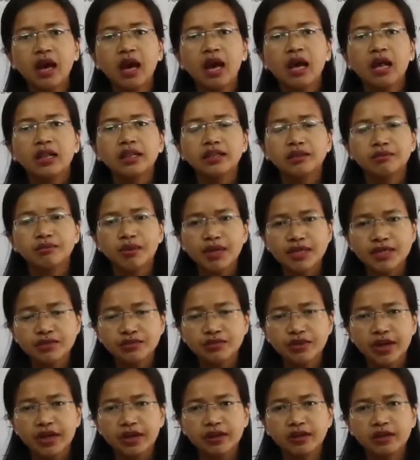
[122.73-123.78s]
Litmus
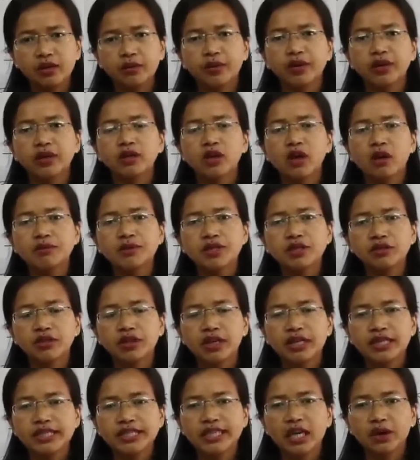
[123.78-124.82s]
red, when it comes in
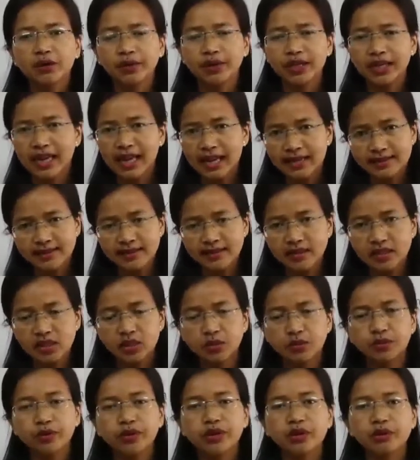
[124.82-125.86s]
contact with an acid, it
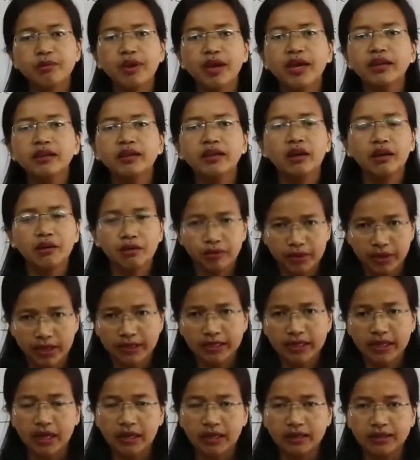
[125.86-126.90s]
will remain red
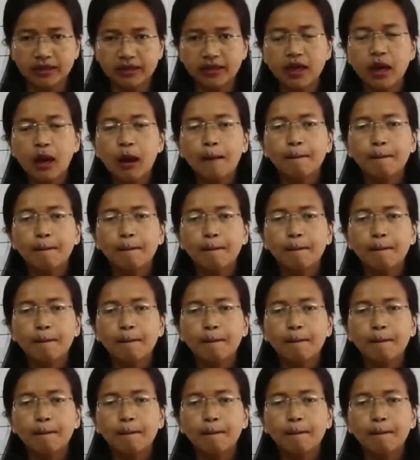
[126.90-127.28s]
color,